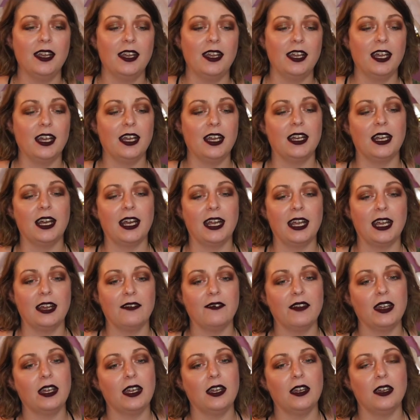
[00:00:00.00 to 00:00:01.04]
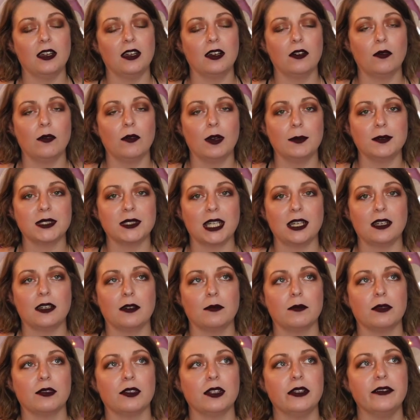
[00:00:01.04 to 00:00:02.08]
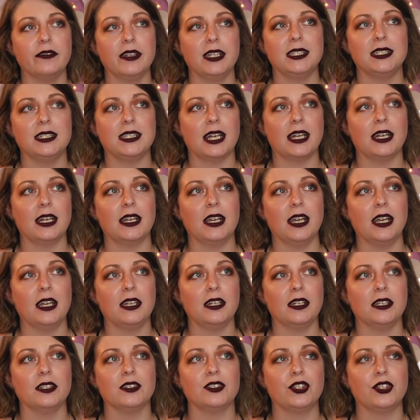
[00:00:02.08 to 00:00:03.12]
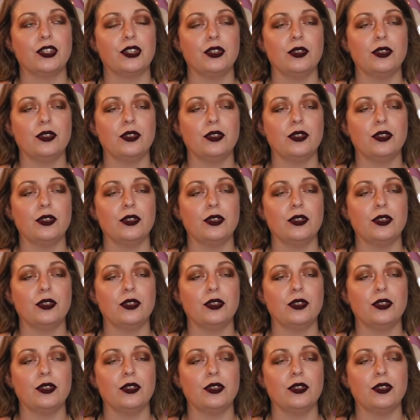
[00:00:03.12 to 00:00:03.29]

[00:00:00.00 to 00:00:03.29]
and I have a website completely dedicated